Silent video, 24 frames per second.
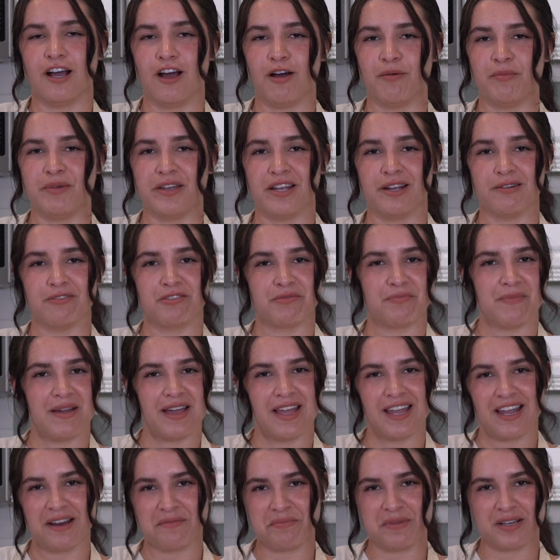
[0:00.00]
I'll be here with my
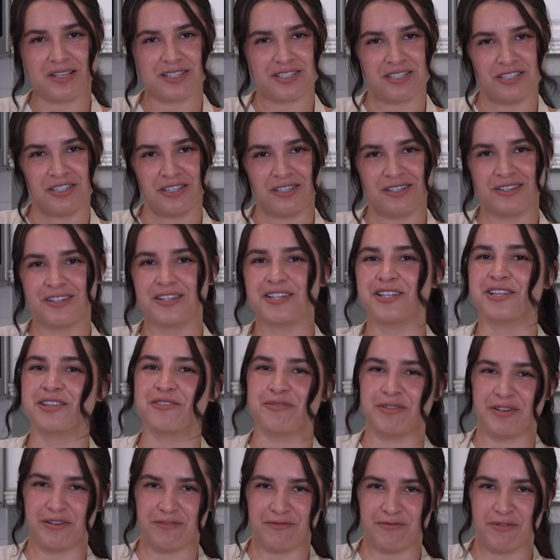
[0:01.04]
hand mixer,
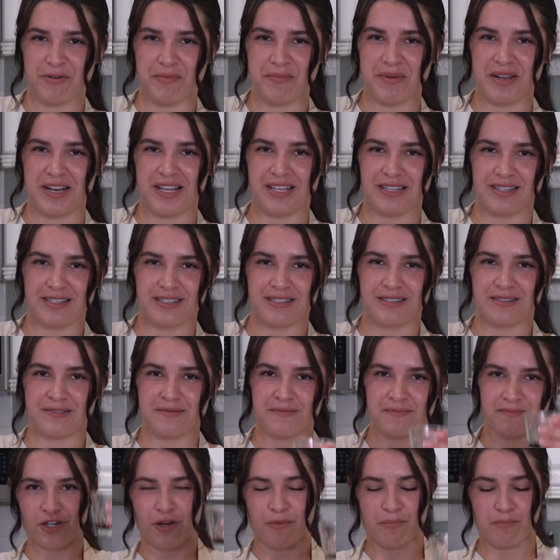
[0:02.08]
3 to 4 minutes.
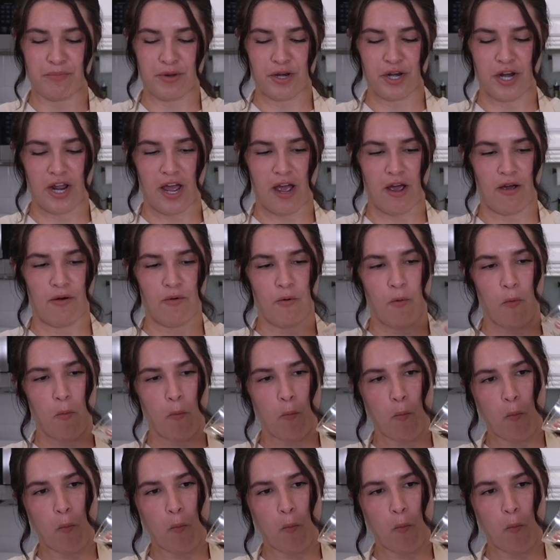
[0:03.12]
Dumping now.